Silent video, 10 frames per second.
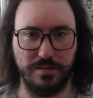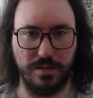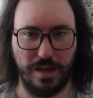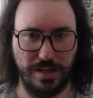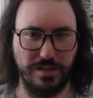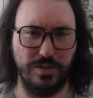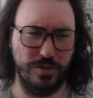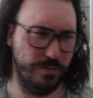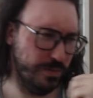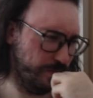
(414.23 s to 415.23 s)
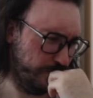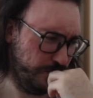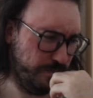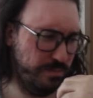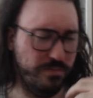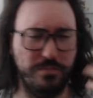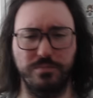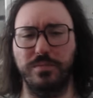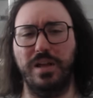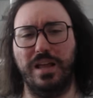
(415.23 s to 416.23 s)
assume,
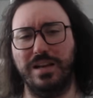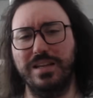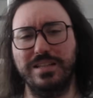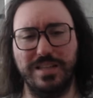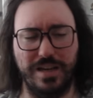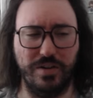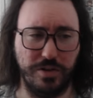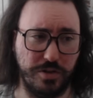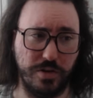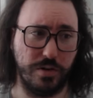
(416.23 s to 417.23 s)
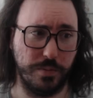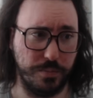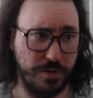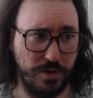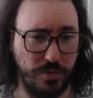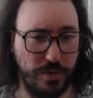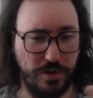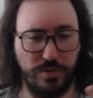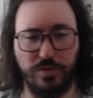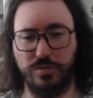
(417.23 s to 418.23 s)
at least here in Europe, you know, when
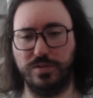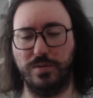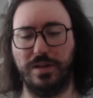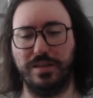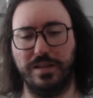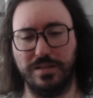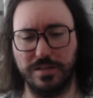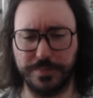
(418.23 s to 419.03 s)
you do something like this,